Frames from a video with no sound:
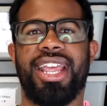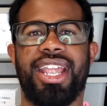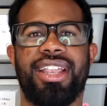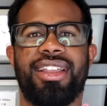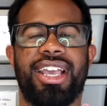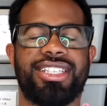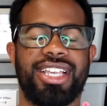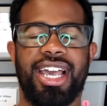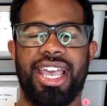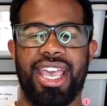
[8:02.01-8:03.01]
And
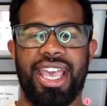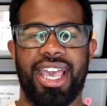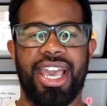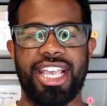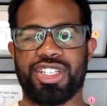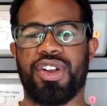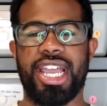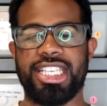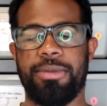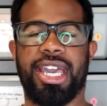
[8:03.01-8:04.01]
it's
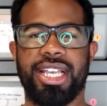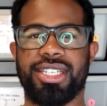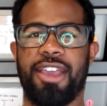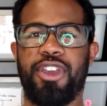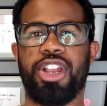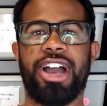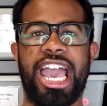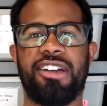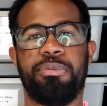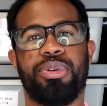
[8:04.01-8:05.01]
crazy because if you don't
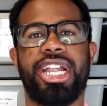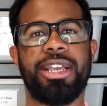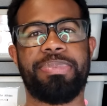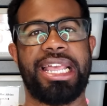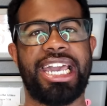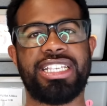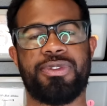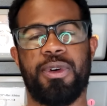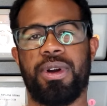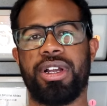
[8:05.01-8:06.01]
have breeding plans
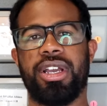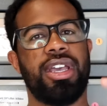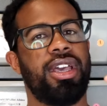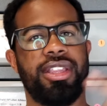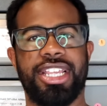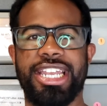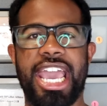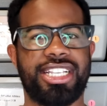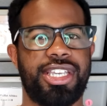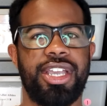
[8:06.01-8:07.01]
for the
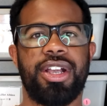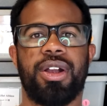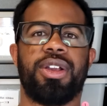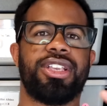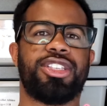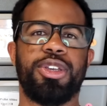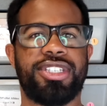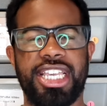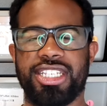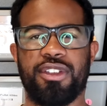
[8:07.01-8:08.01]
next year or the 2
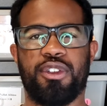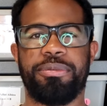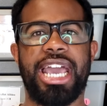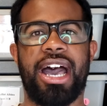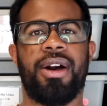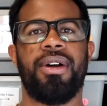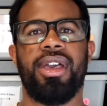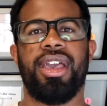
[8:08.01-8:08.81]
seasons from now,